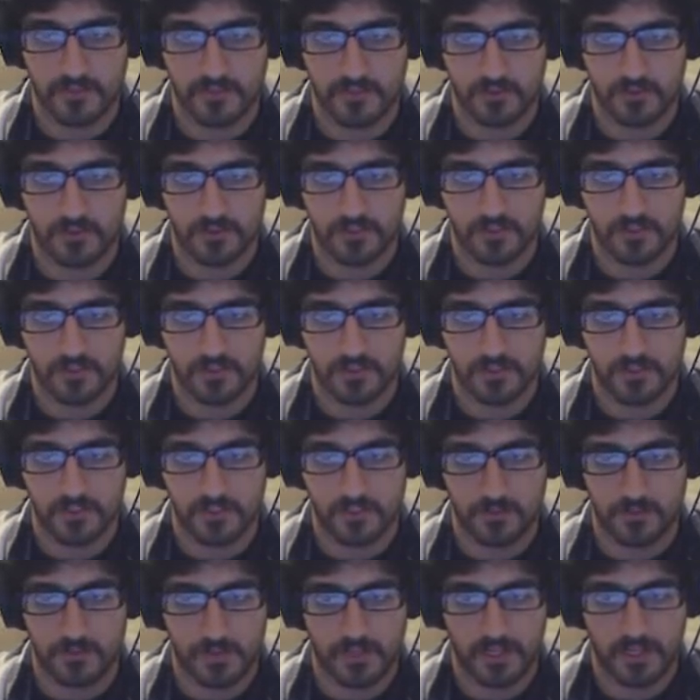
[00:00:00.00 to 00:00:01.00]
we started
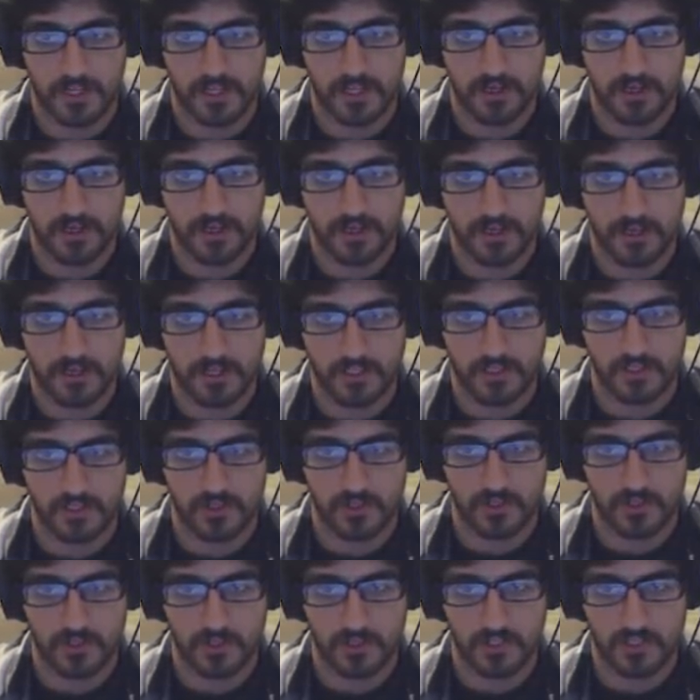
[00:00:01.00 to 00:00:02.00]
talking about how I
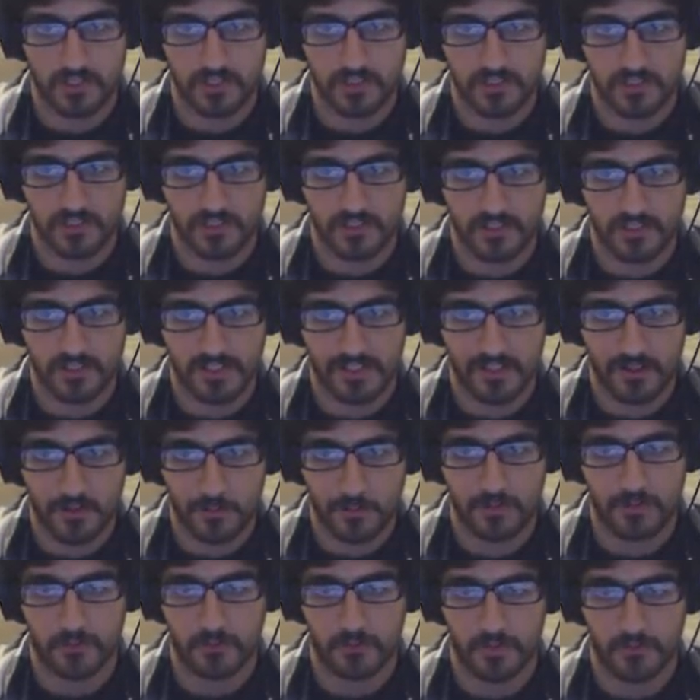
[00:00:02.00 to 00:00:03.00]
enjoy
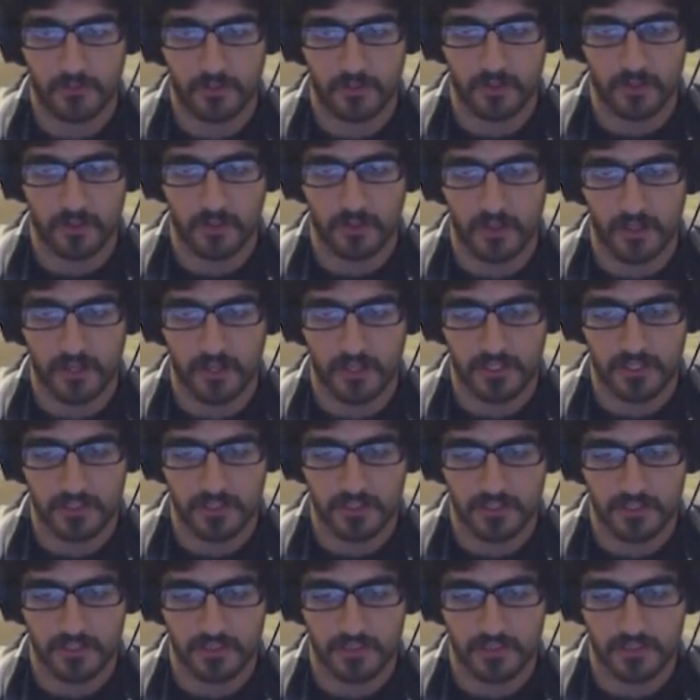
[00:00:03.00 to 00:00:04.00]
helping people a
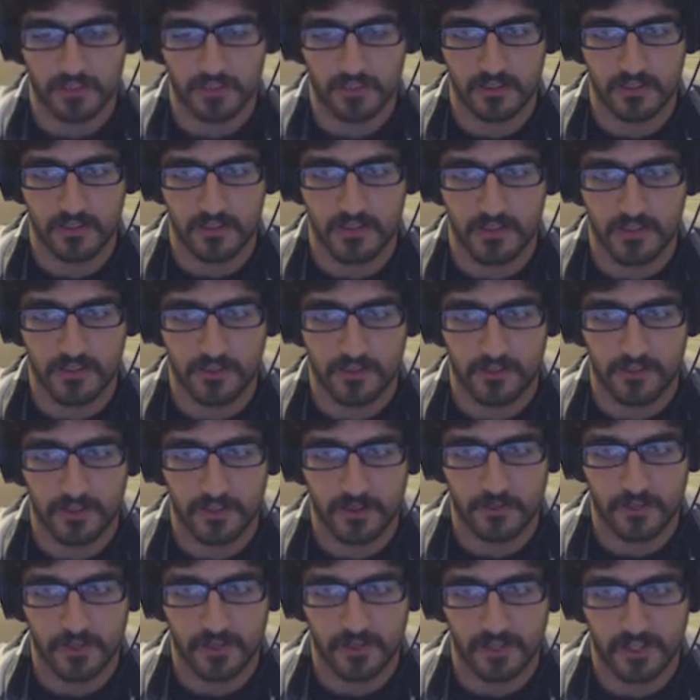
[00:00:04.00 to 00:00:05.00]
lot, and
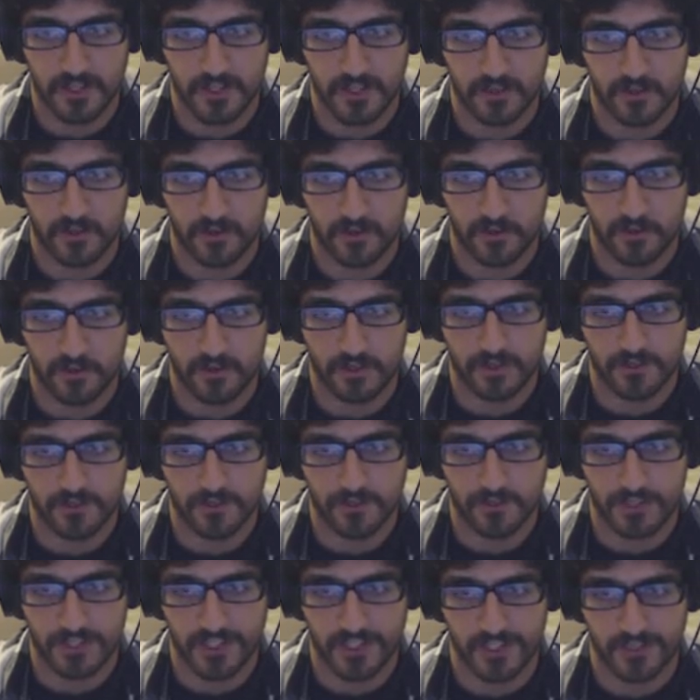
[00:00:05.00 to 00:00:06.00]
thought about how
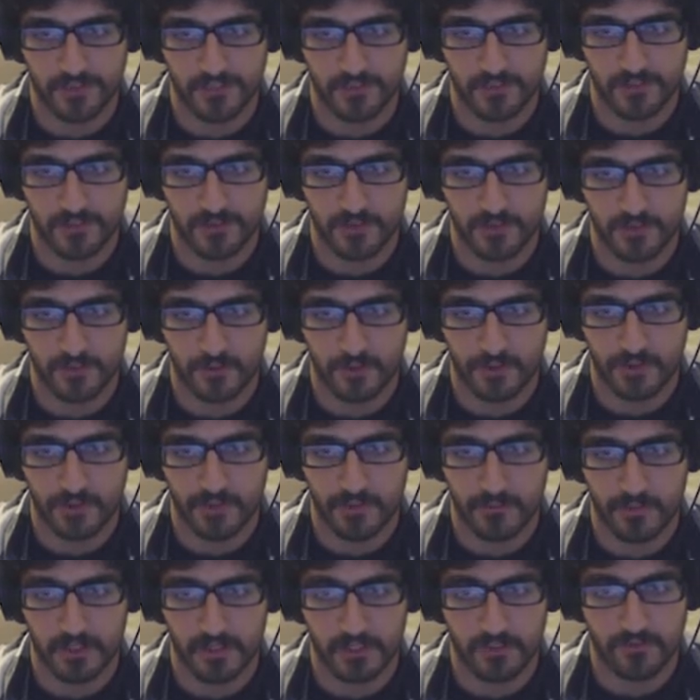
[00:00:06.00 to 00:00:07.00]
as a child, I
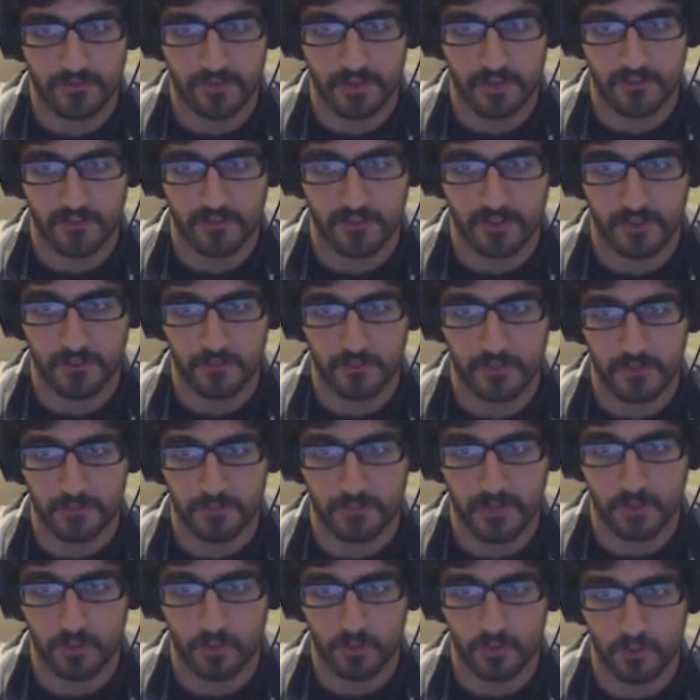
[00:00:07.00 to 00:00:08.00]
thought being a firefighter
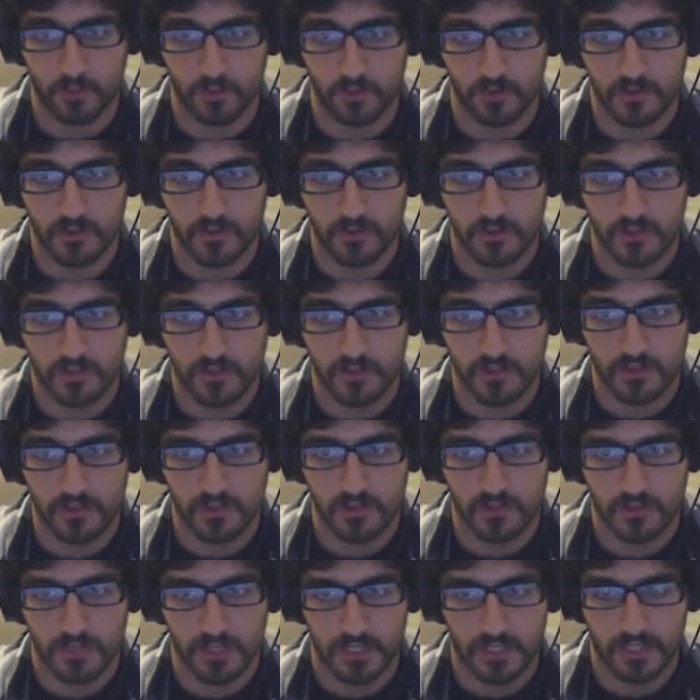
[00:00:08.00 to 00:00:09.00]
might be cool,
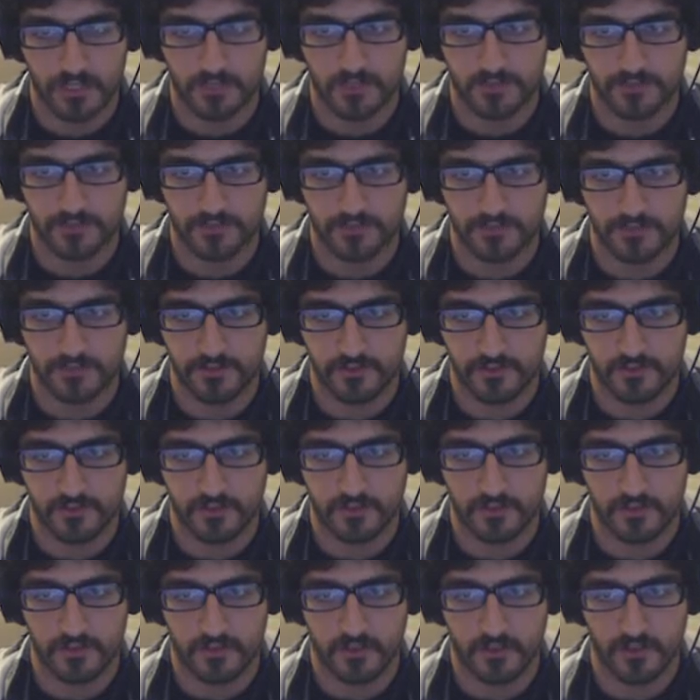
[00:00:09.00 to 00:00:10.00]
as
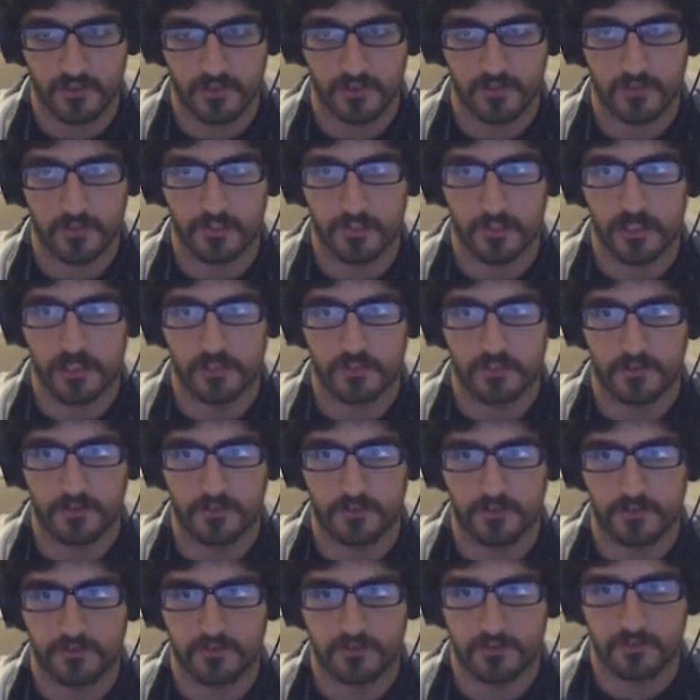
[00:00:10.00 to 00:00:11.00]
a lot
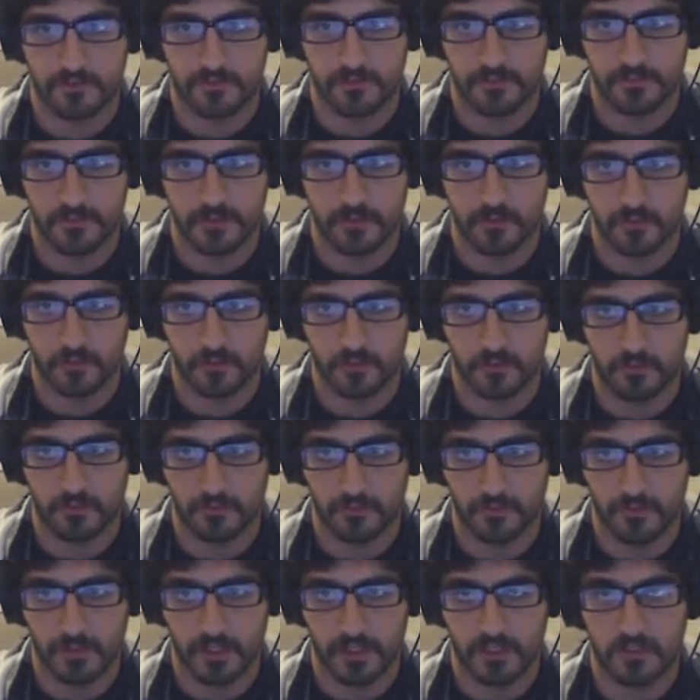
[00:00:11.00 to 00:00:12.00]
of
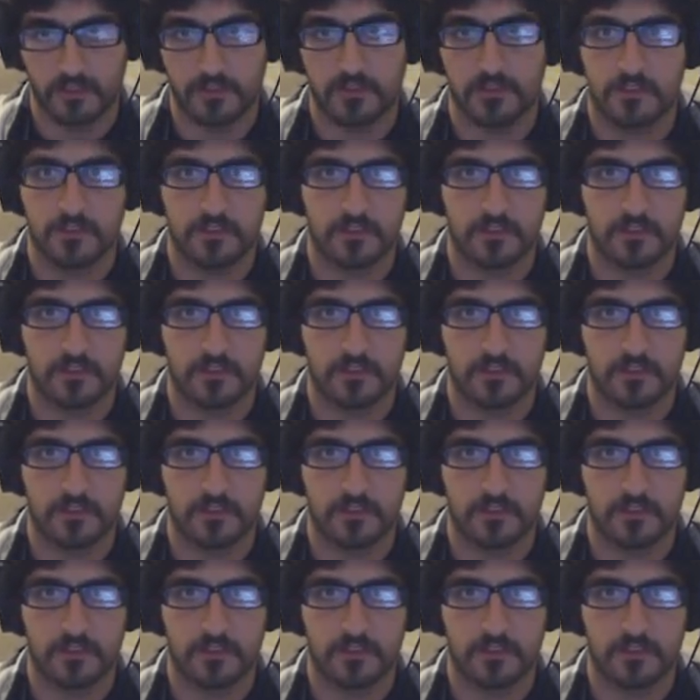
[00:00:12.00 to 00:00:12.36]
people might,